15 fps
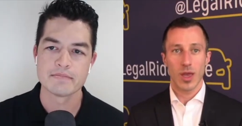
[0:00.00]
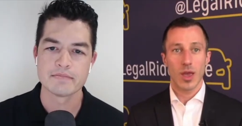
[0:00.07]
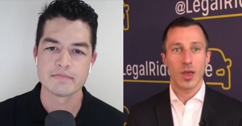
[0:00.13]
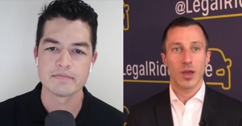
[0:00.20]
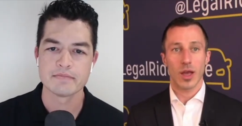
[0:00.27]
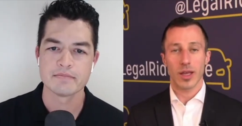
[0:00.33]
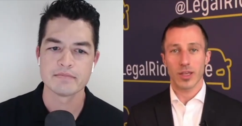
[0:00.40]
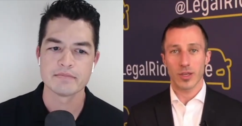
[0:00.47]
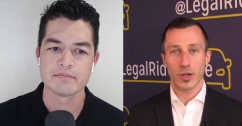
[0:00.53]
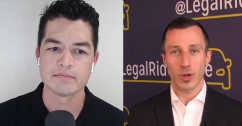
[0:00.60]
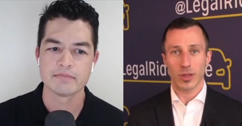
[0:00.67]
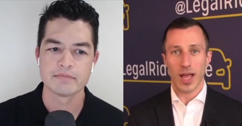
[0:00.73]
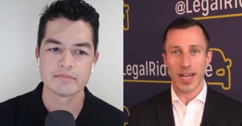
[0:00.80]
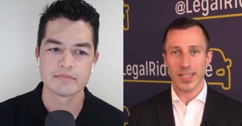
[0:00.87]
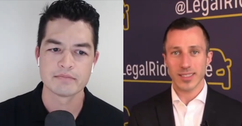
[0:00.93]
Speaker 1: Uh, you know, a
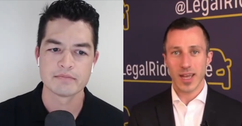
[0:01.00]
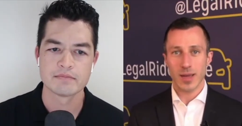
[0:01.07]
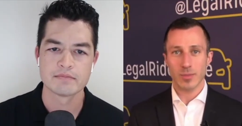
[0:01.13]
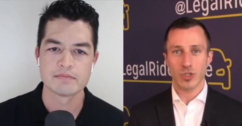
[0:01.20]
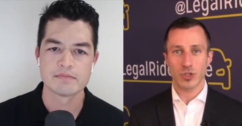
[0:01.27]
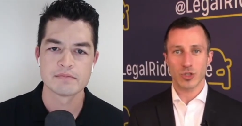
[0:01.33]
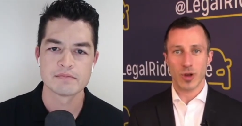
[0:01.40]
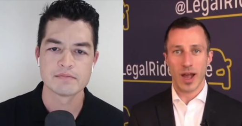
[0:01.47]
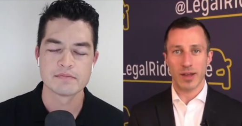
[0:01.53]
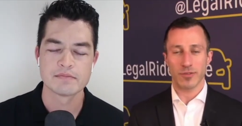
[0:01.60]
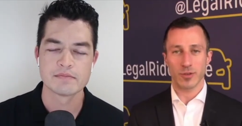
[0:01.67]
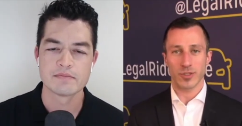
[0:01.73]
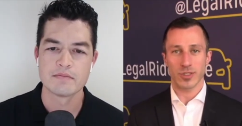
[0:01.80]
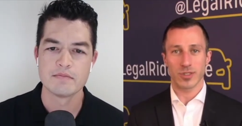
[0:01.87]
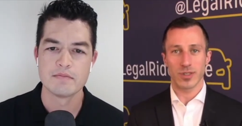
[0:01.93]
lot of times
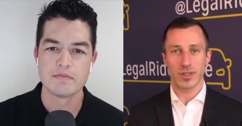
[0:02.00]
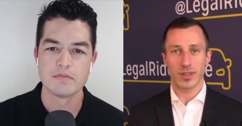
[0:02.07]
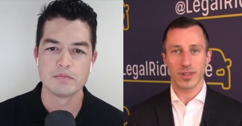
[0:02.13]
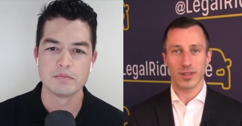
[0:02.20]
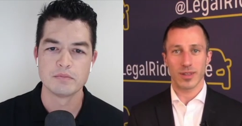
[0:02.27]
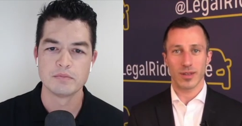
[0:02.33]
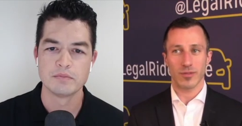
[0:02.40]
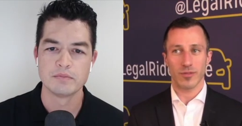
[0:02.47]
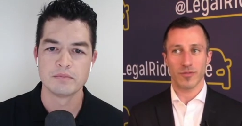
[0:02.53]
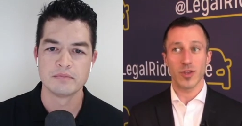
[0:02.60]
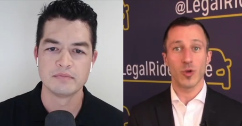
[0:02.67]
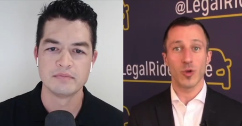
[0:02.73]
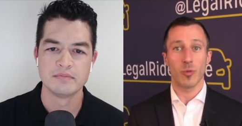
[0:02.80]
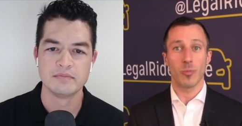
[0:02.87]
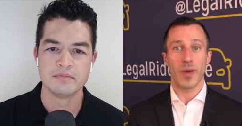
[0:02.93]
drivers
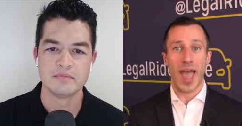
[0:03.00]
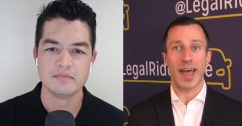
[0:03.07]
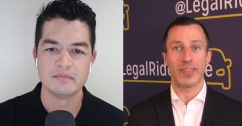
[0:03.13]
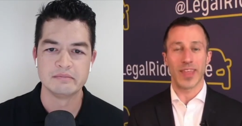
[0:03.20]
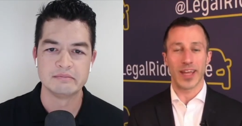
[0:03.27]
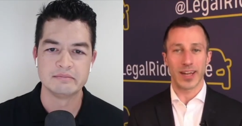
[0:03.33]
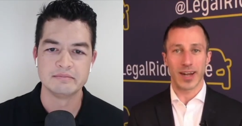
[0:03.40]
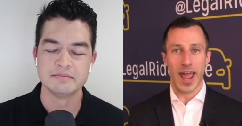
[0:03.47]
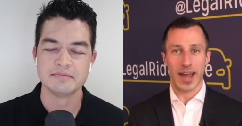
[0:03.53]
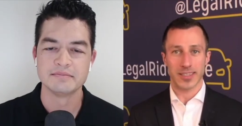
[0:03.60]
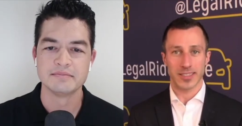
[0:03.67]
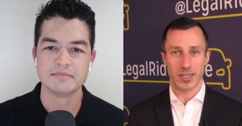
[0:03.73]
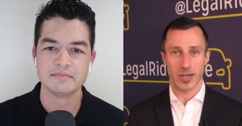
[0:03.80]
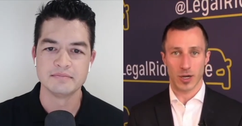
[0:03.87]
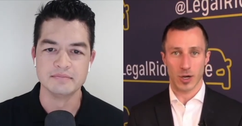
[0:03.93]
feel bad that an
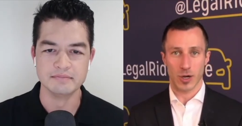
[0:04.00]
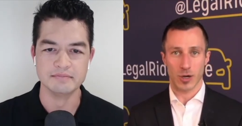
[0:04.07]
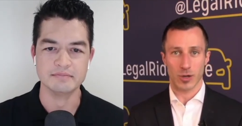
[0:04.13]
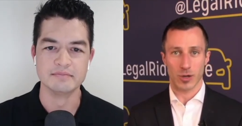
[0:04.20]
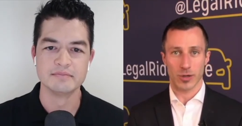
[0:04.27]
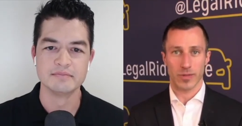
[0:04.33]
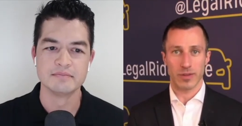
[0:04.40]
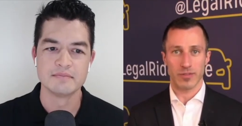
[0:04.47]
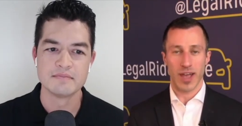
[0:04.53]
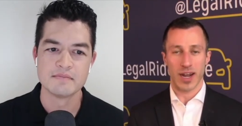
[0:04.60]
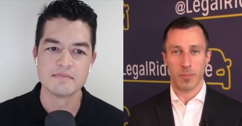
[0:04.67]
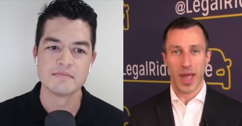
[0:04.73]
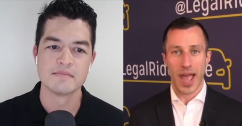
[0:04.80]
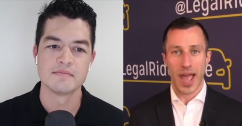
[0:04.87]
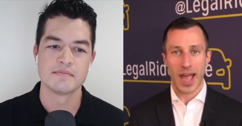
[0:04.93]
accident occurred. They've got mm. a
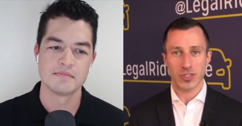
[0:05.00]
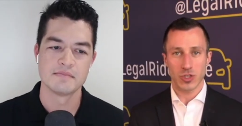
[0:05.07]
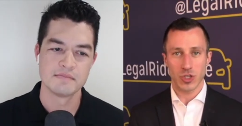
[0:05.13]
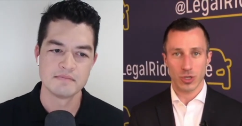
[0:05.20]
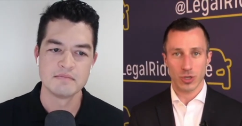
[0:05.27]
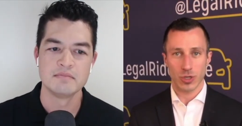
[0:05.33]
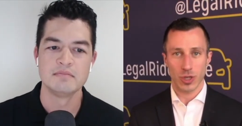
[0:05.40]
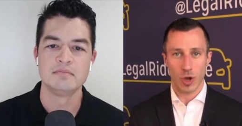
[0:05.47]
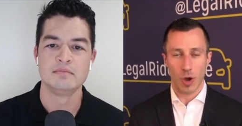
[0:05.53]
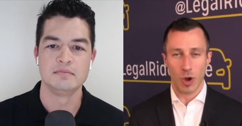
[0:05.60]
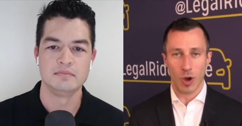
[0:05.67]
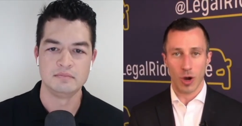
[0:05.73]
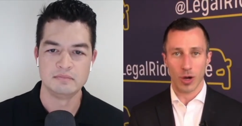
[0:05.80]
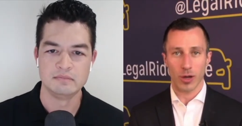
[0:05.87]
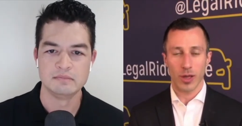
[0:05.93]
passenger in the
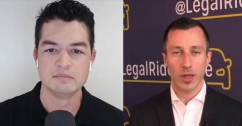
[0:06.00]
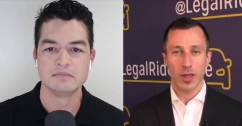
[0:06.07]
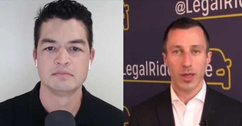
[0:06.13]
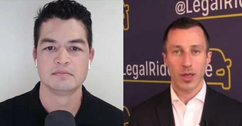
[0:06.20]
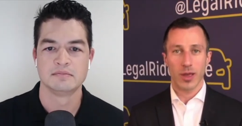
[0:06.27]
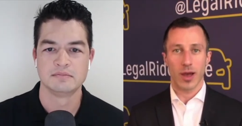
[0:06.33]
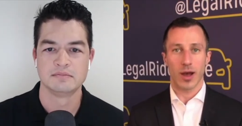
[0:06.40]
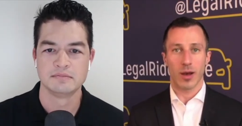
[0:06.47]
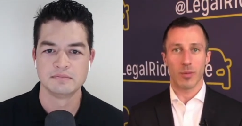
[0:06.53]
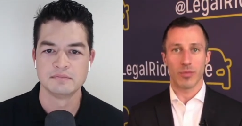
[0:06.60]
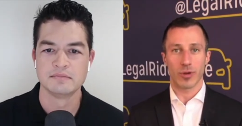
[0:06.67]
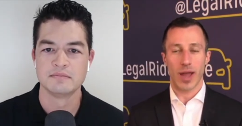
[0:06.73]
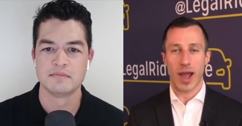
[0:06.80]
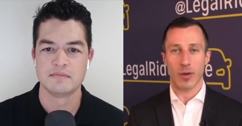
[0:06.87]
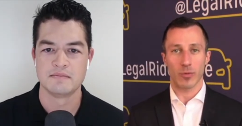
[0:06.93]
car. Um, they're
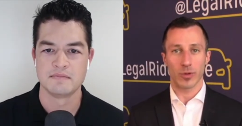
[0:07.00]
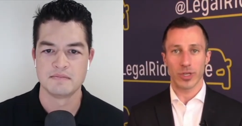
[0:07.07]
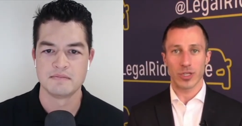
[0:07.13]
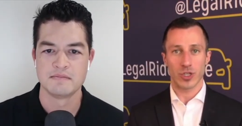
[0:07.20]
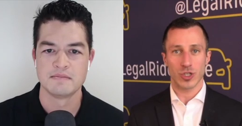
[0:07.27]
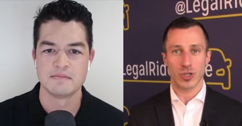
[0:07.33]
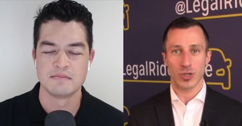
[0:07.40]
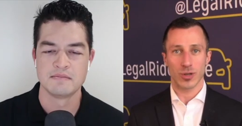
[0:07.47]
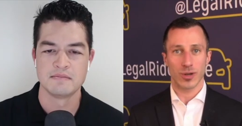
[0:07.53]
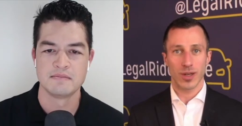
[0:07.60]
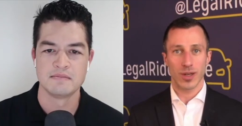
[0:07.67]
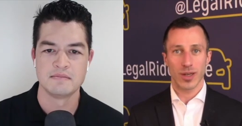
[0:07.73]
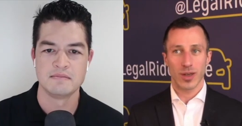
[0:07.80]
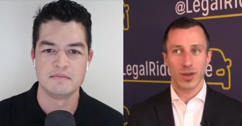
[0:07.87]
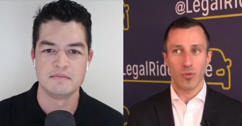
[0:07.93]
not really sure
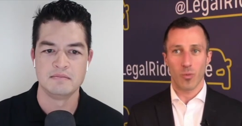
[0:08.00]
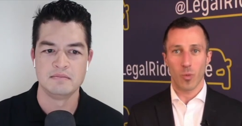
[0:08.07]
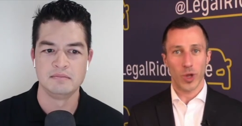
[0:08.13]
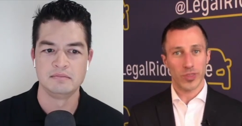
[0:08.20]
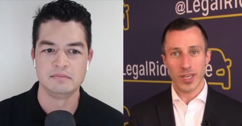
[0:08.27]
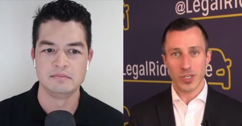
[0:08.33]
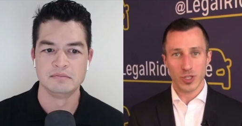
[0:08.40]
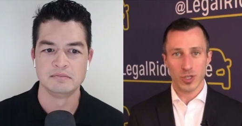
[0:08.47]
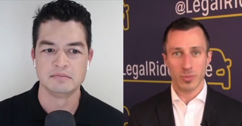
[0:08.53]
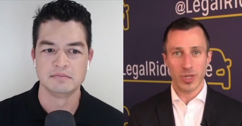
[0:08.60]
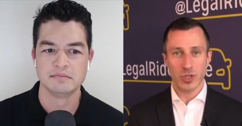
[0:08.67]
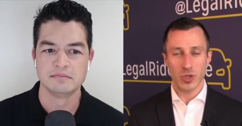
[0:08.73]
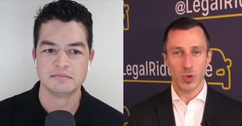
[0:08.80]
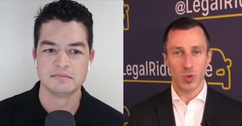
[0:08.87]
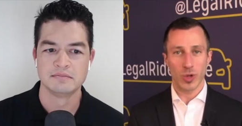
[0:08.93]
what they should be
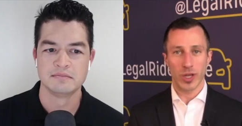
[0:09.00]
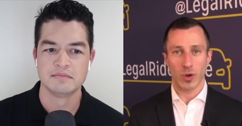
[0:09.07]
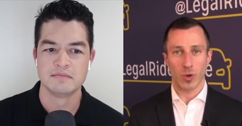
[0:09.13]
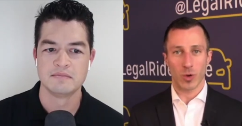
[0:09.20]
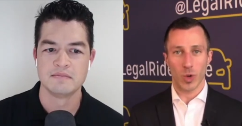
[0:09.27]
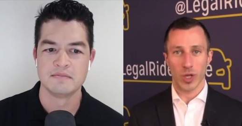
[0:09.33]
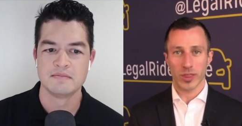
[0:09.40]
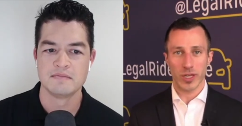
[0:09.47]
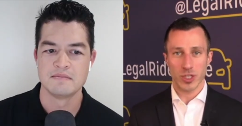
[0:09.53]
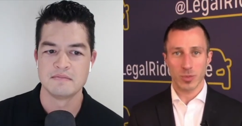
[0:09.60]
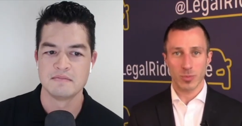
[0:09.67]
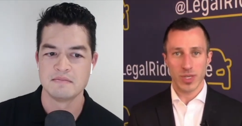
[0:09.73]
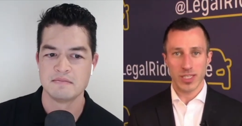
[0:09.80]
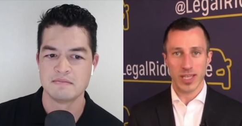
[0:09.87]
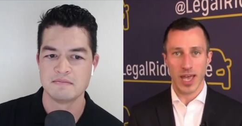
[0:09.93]
doing or what they should be
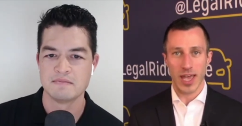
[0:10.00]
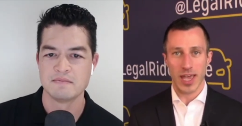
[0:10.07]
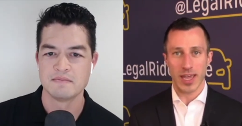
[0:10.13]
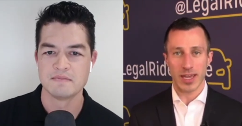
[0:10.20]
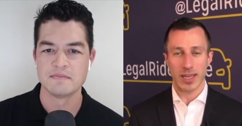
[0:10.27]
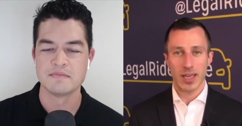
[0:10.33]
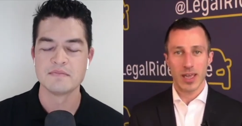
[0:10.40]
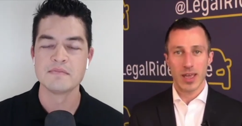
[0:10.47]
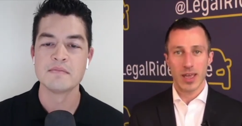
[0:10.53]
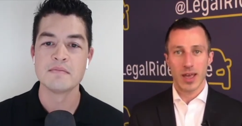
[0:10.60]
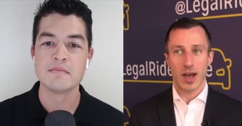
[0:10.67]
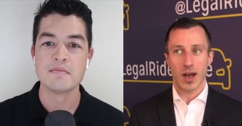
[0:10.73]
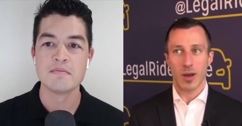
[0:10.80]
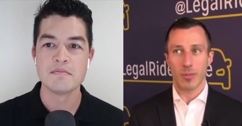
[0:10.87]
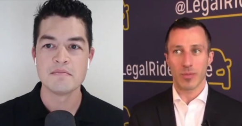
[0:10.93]
saying.
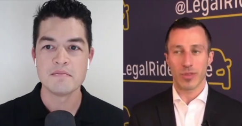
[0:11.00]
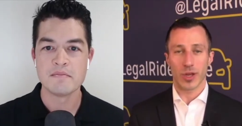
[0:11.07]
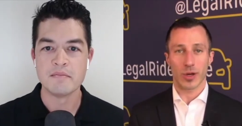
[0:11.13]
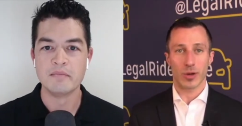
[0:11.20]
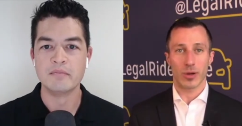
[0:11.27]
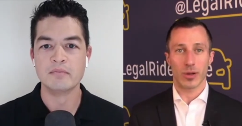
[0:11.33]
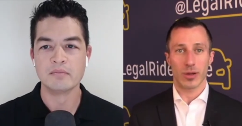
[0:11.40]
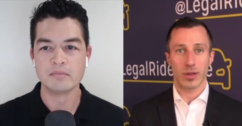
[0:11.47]
Um, they're